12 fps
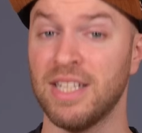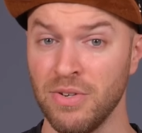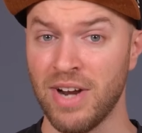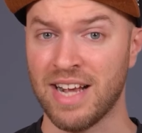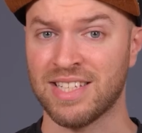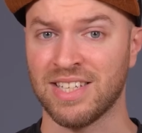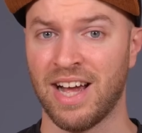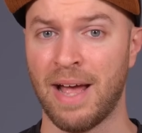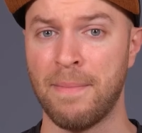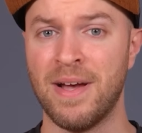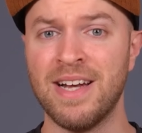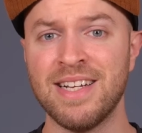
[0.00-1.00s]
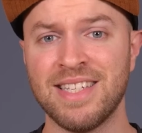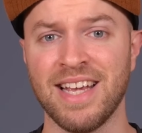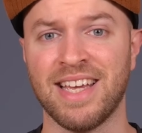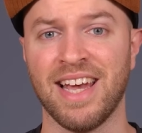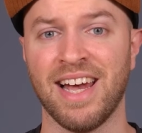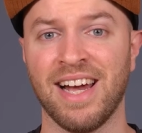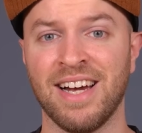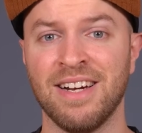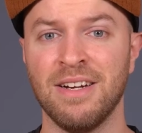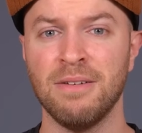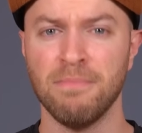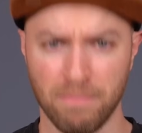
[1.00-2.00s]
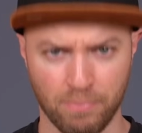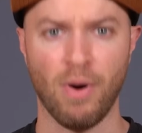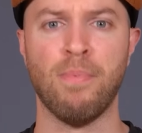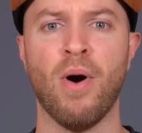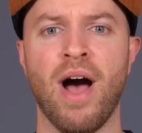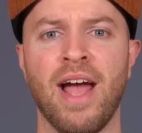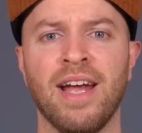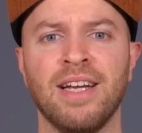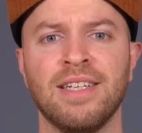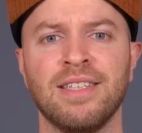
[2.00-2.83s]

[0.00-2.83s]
Until next time, take care. Bye-bye.